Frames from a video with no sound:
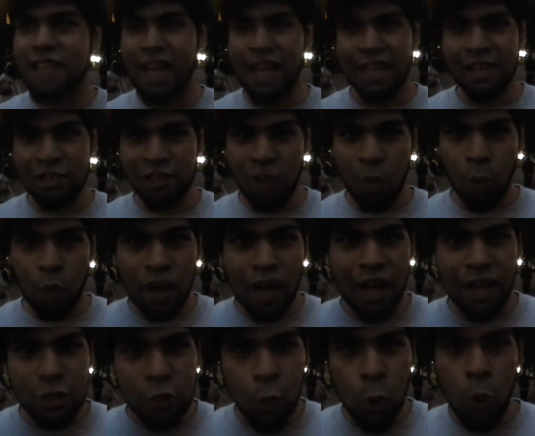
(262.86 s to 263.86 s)
saying, you know, we're
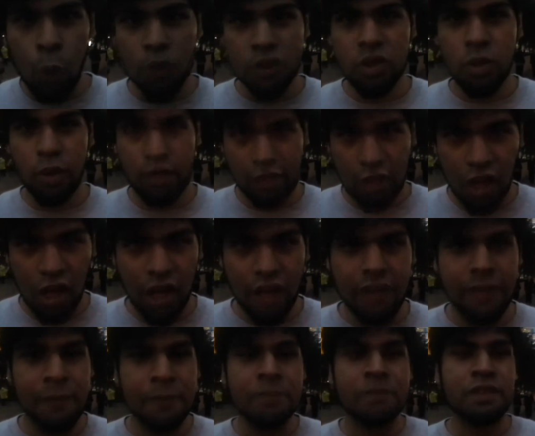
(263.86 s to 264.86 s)
not cool what's going on,
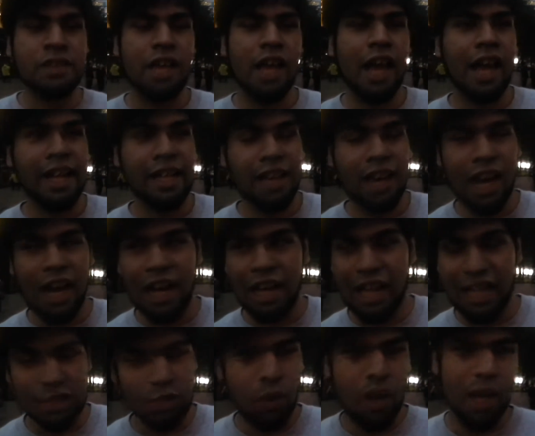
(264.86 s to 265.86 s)
and
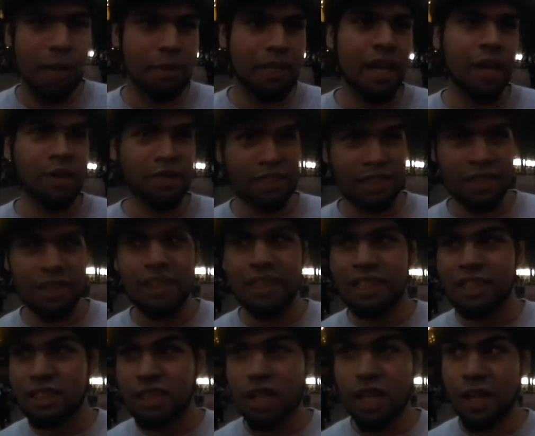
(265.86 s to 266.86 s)
that's why I'm down here
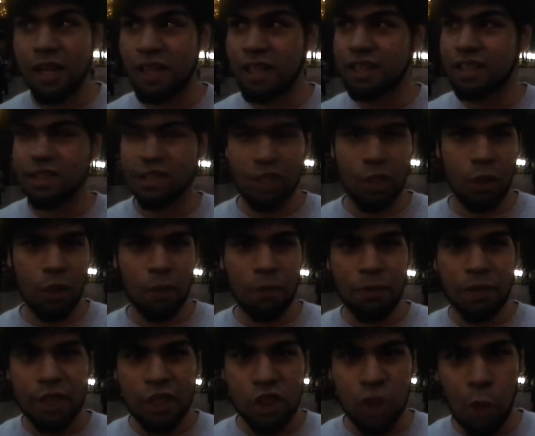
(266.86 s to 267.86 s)
to, you know,
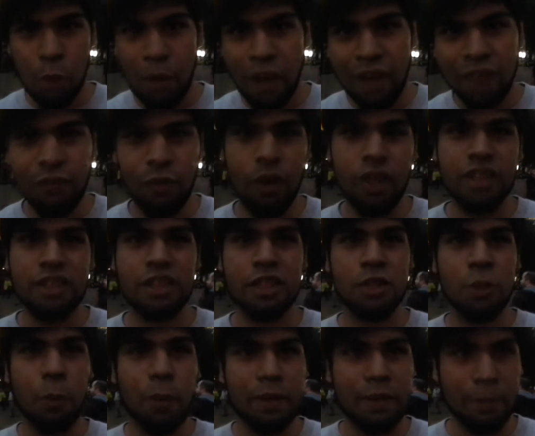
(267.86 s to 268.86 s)
show my voice,
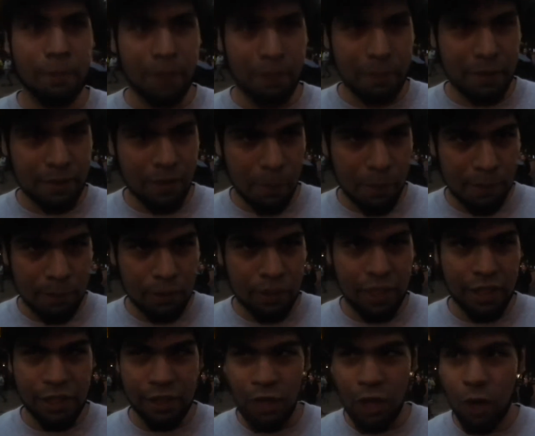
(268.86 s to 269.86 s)
to tell people
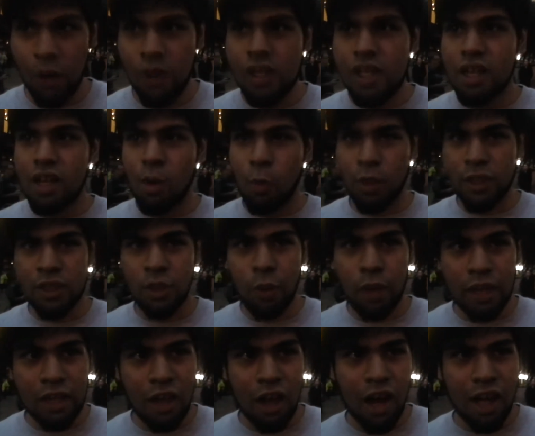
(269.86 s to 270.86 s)
that, you know, what's
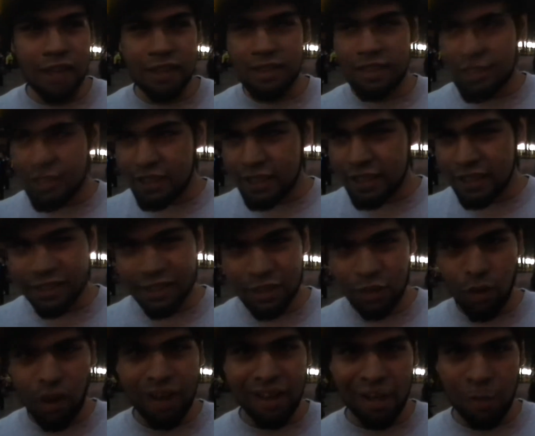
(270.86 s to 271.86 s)
going on isn't
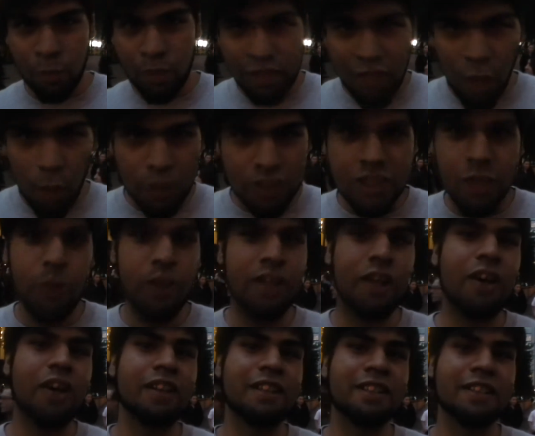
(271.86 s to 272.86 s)
right, and we know what's going
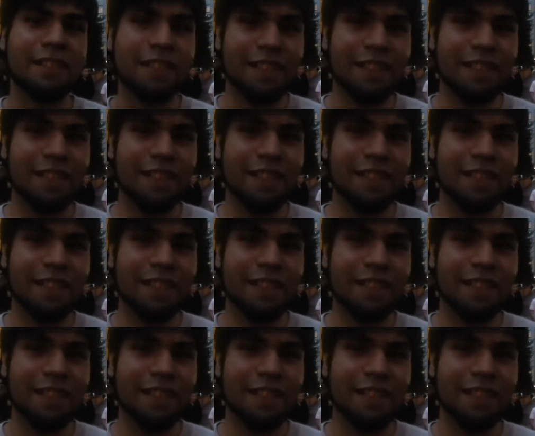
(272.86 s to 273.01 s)
on.